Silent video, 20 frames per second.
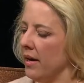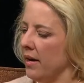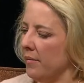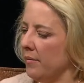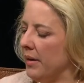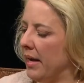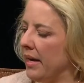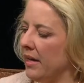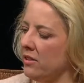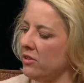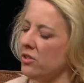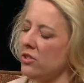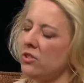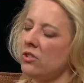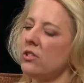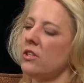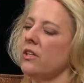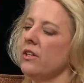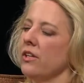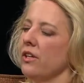and
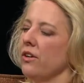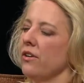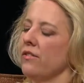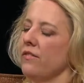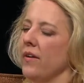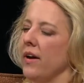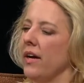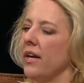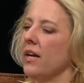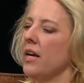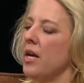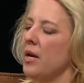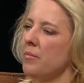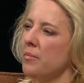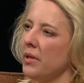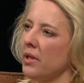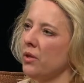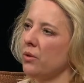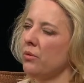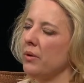just to clarify,
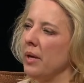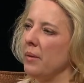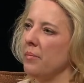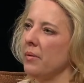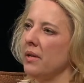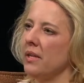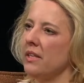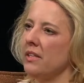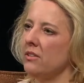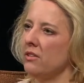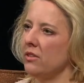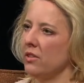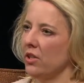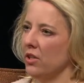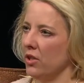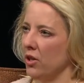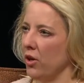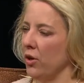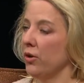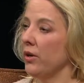Milarepa is the
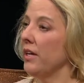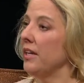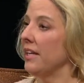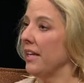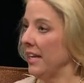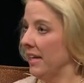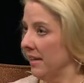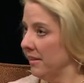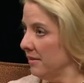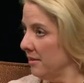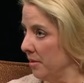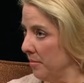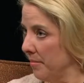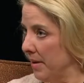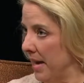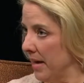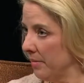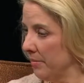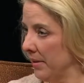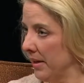Yogin and the
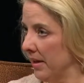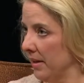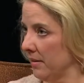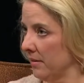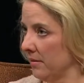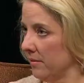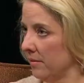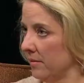Madman?